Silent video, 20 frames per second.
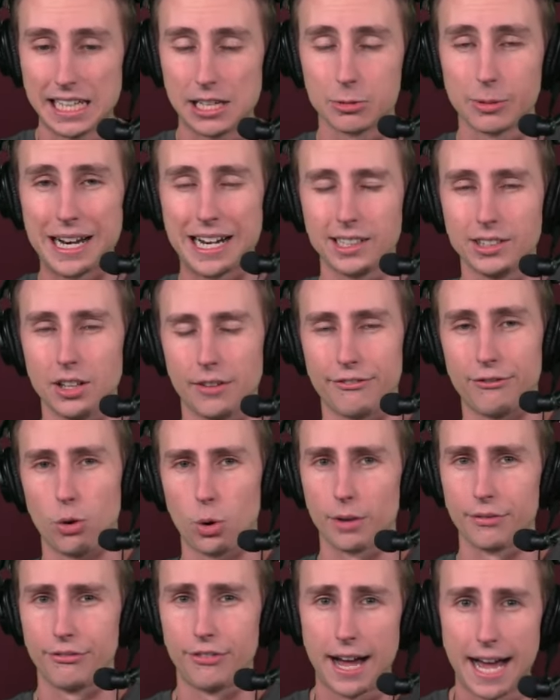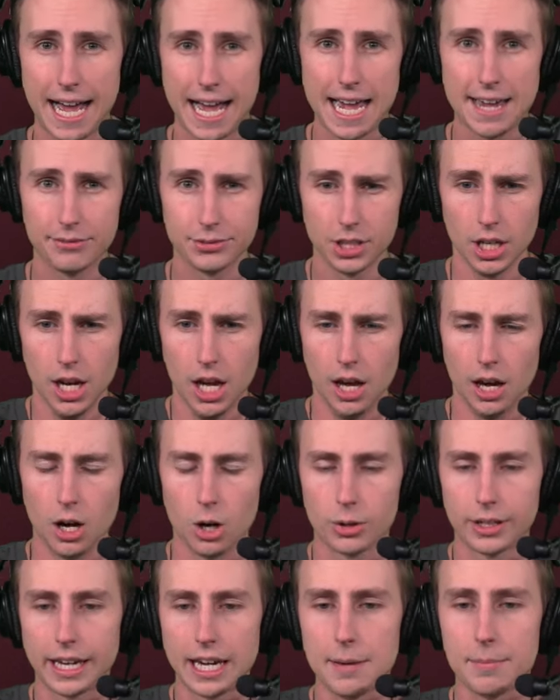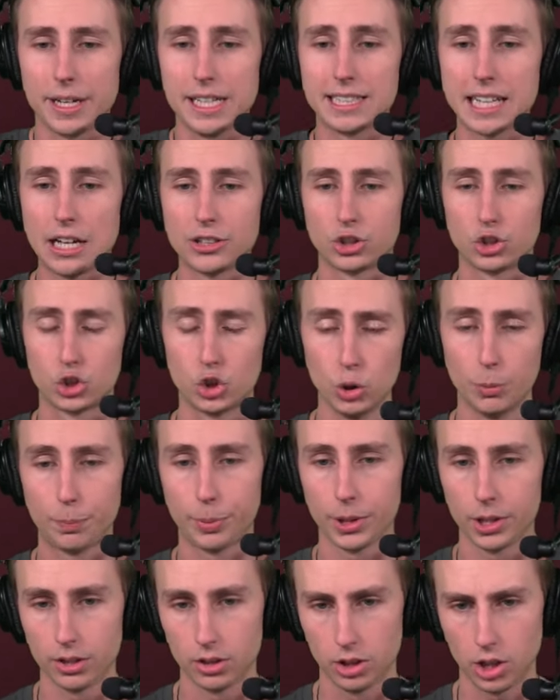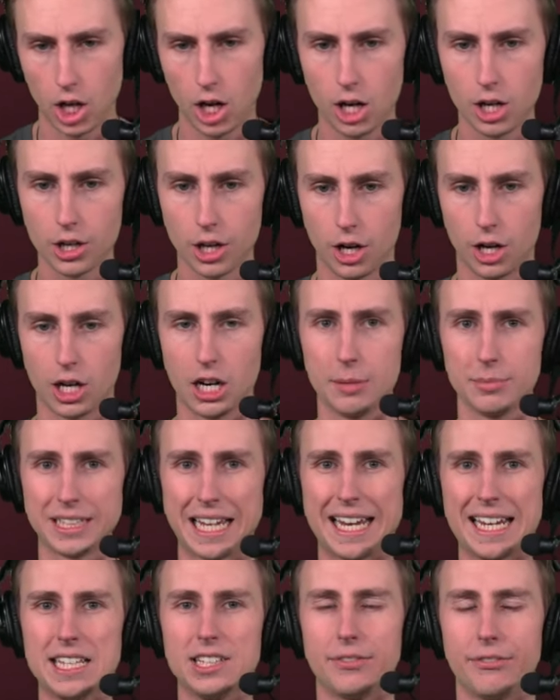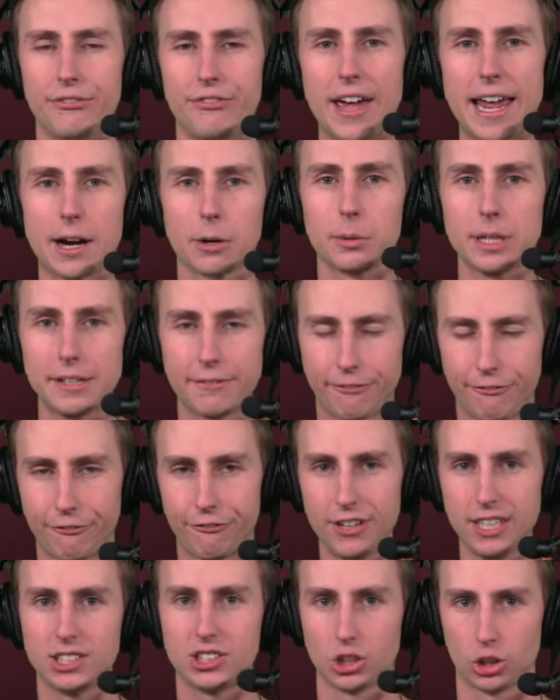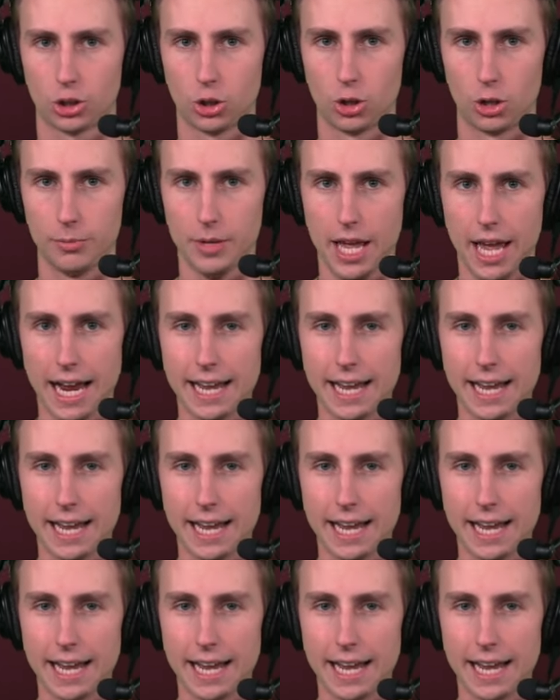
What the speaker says: He ran in the 4.5s, okay, but he's got super long arms, and he's very physical.